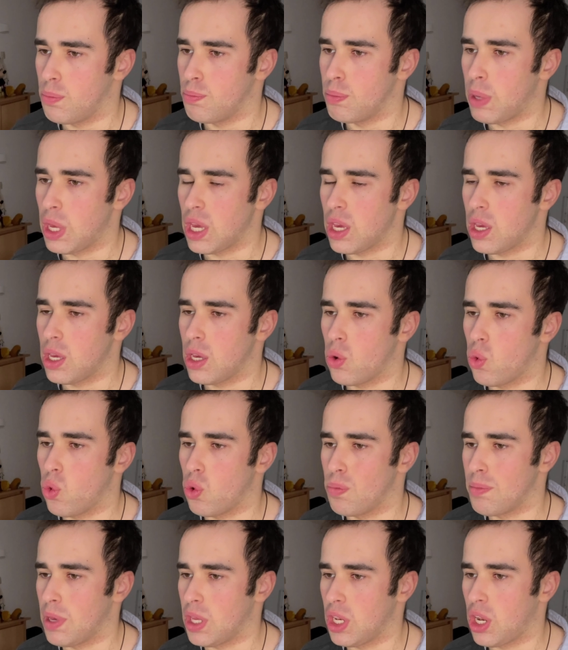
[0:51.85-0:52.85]
may
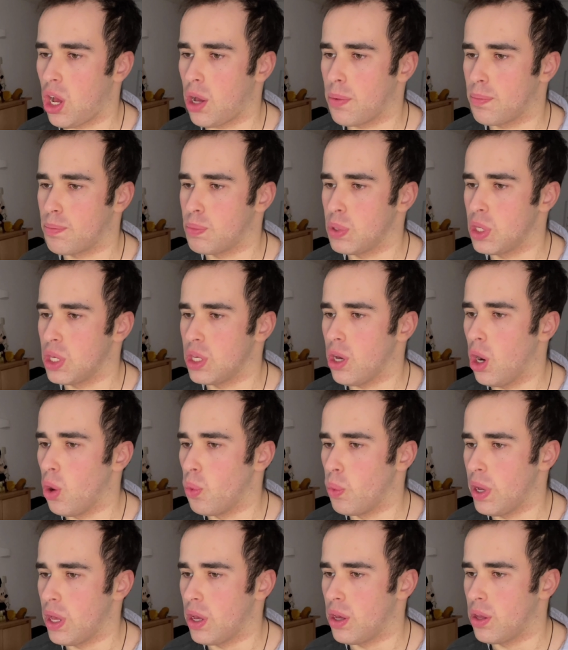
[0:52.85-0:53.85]
or may not be
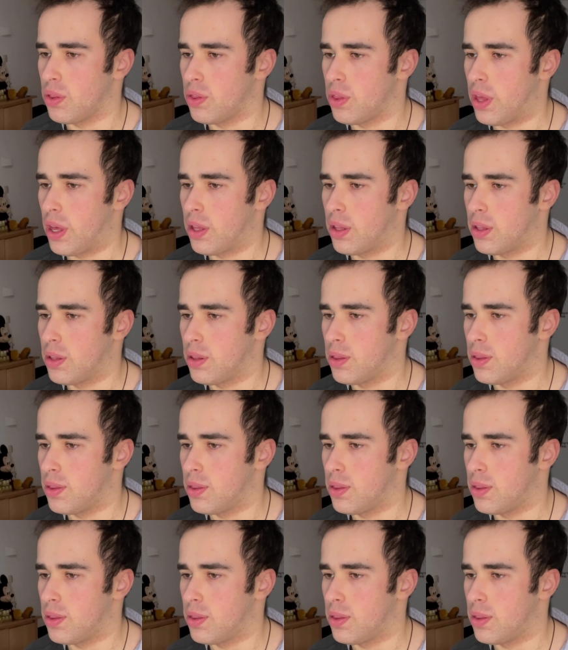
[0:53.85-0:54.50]
aware that